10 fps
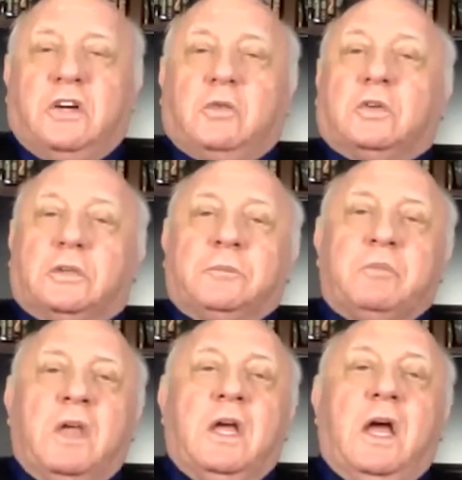note.
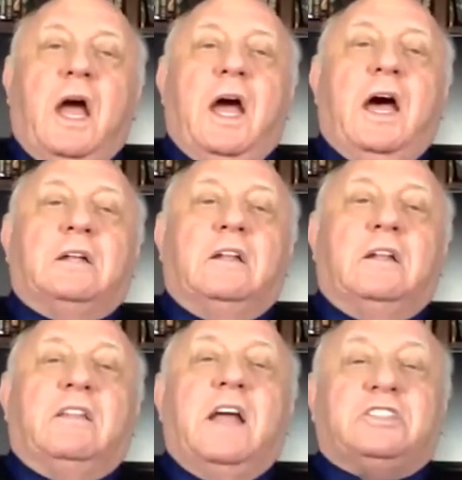And
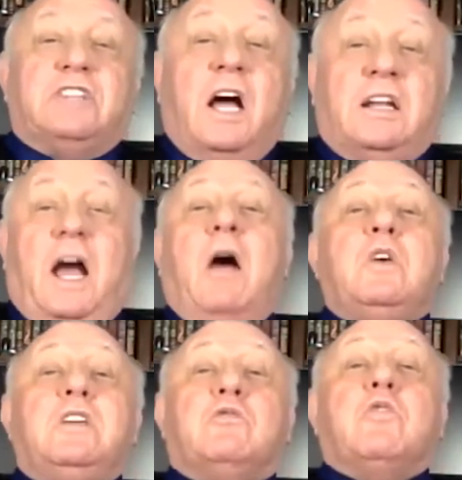that's not
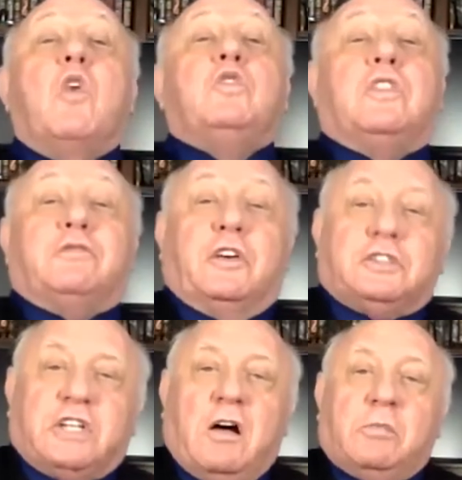how he wrote the
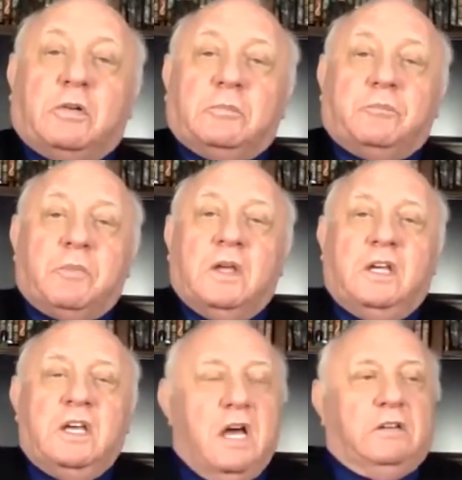first album.
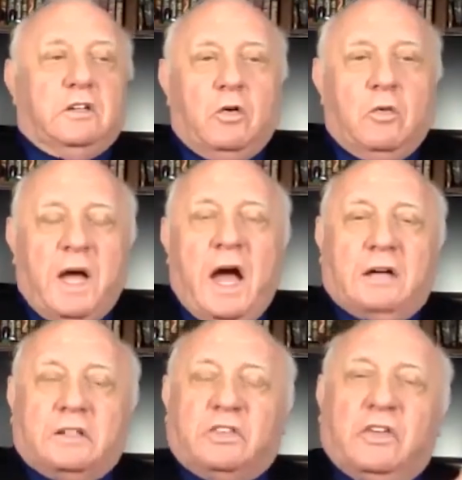He had to go
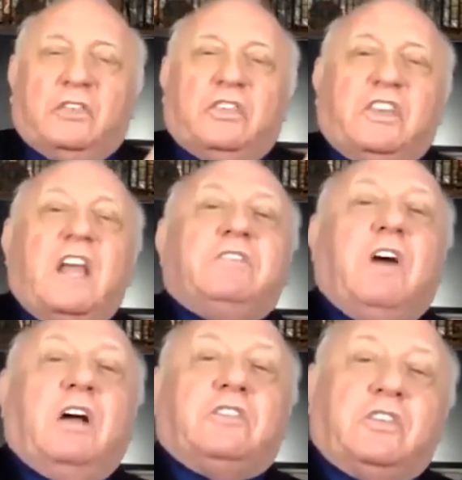back to the state of
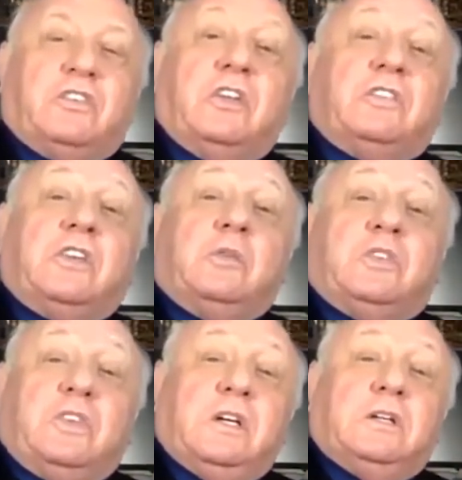consciousness he
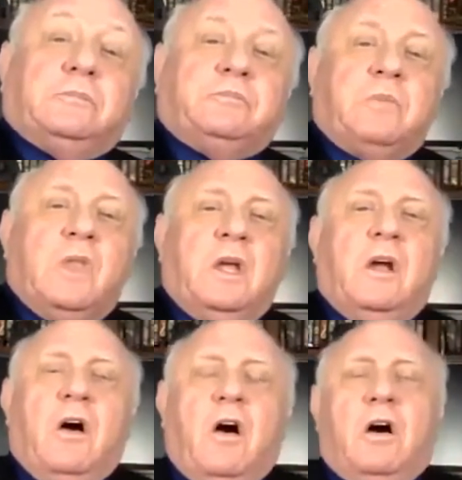was in.
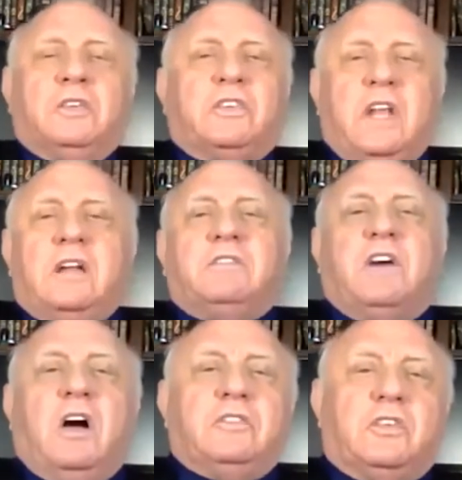Our state of
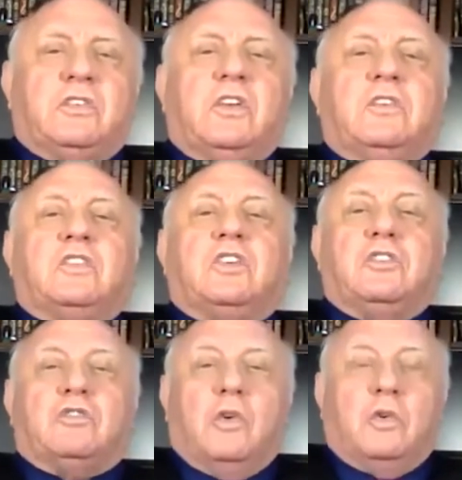consciousness
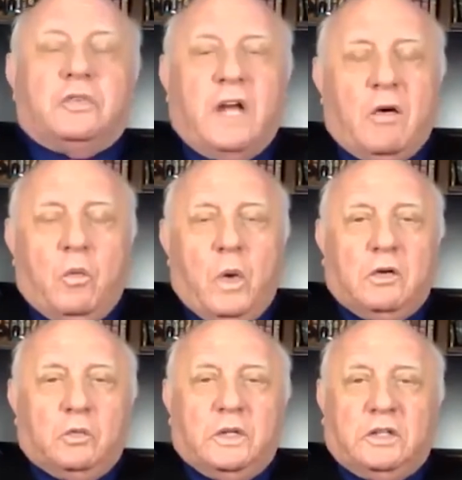controls how
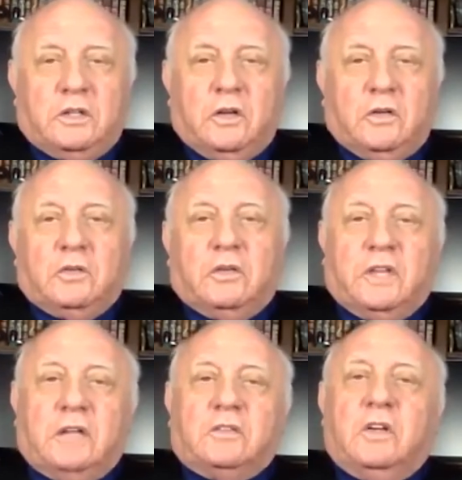well we can learn
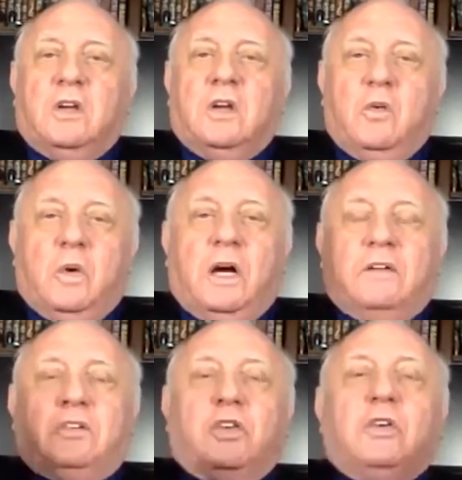things. We got
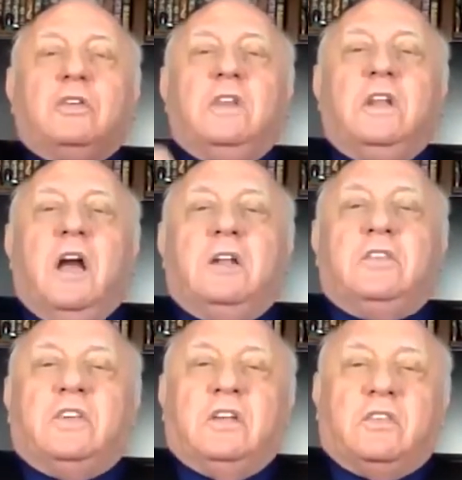to turn the
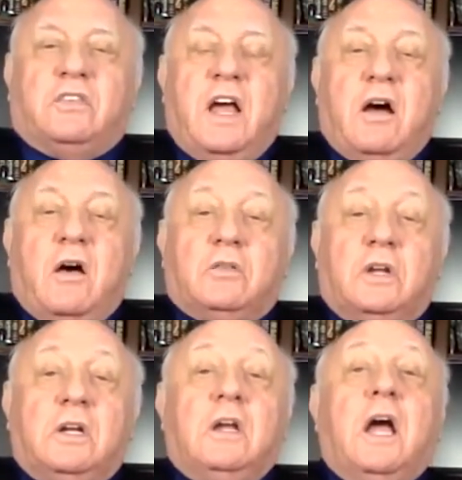nonsense
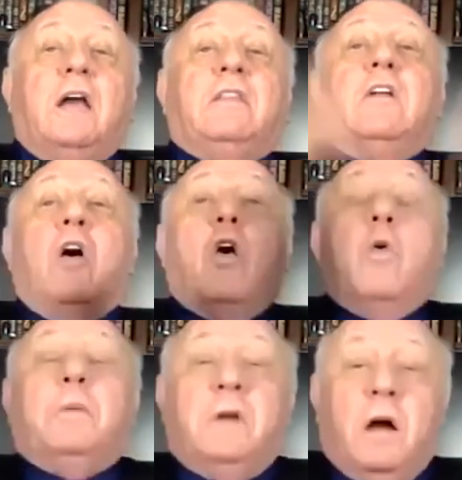down and then
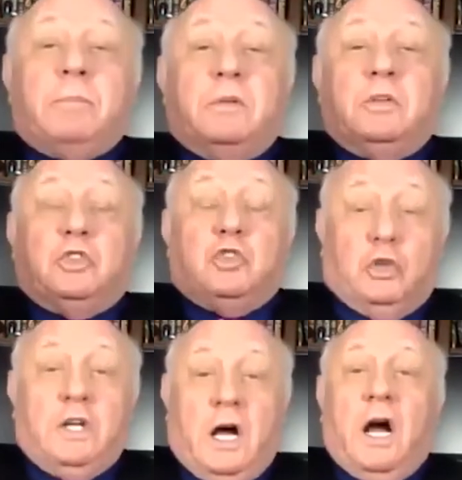open up
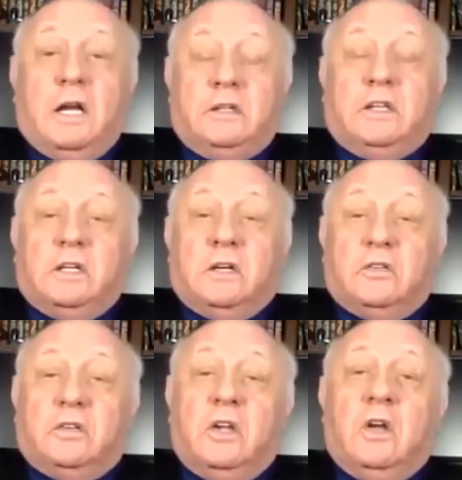good
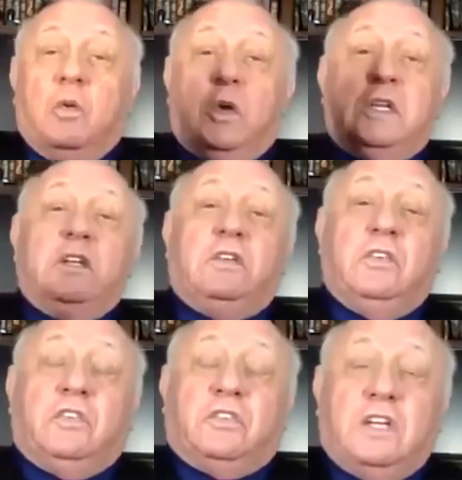ideas. We need
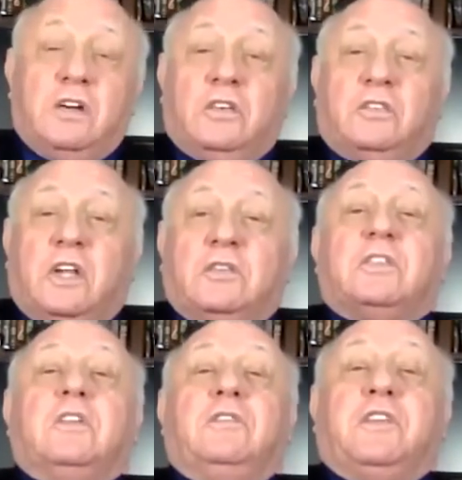to see
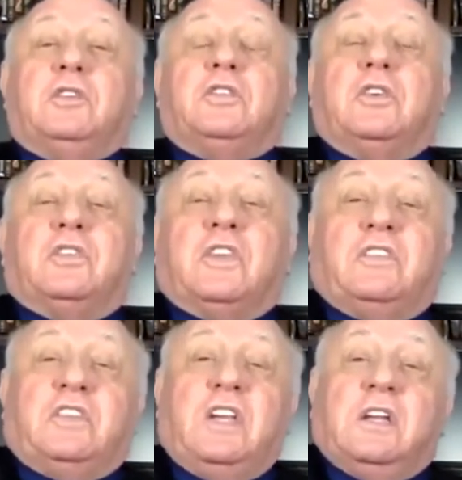ourselves in the future
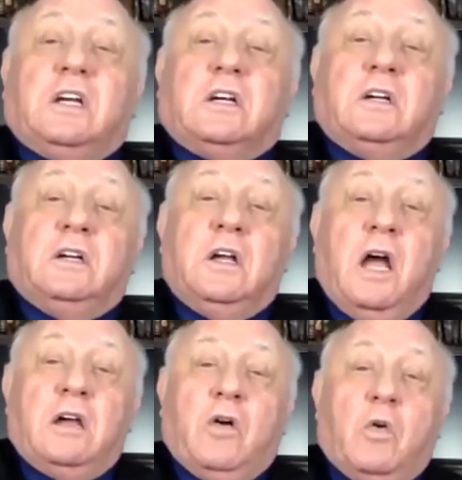succeeding
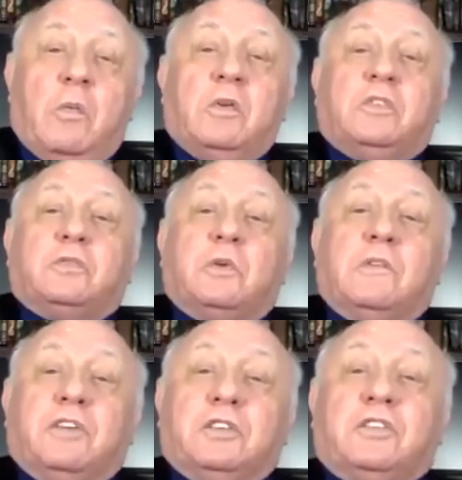and almost
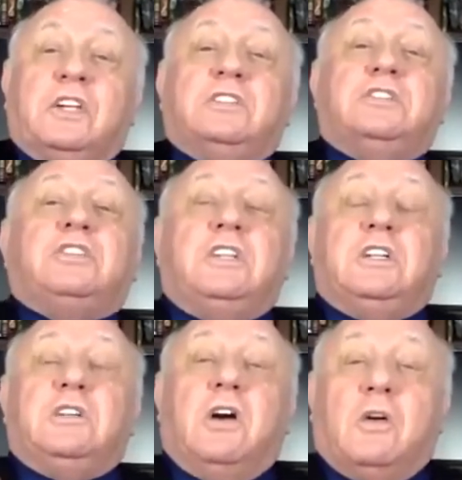reverse
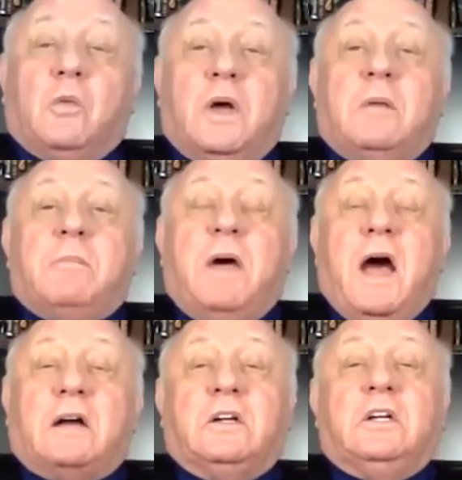engineer our way back
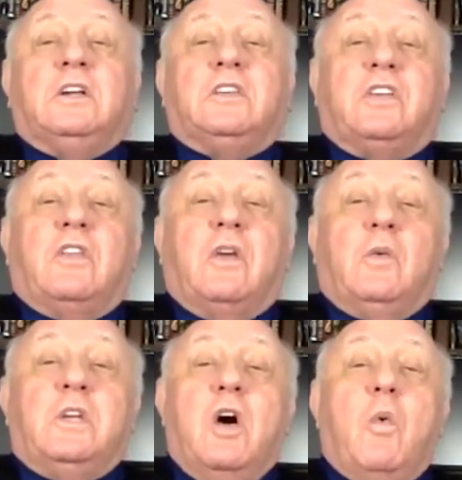so that
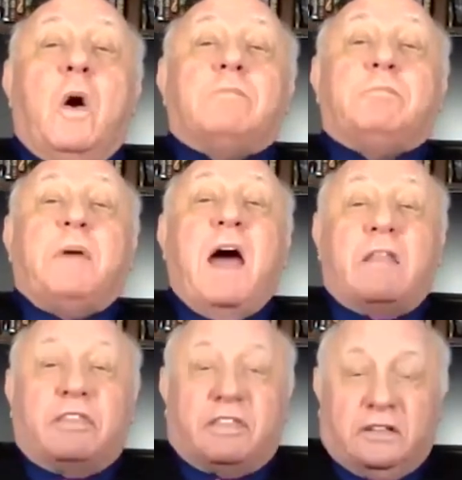we know what
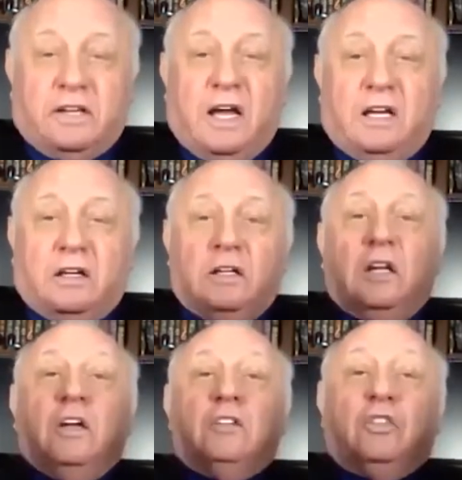path to take
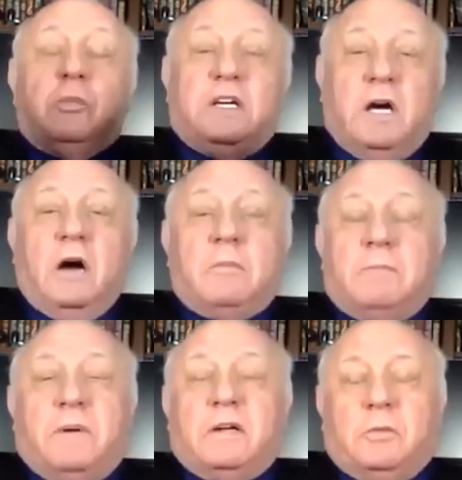to become
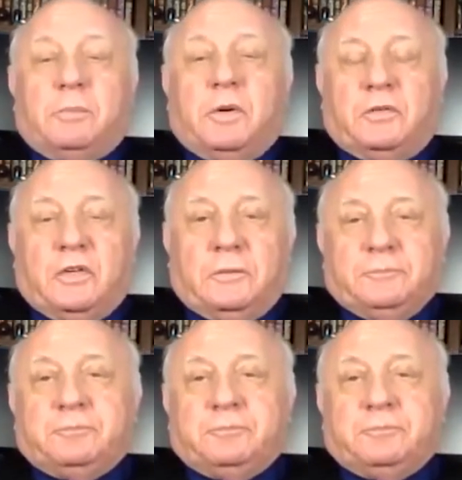a better person,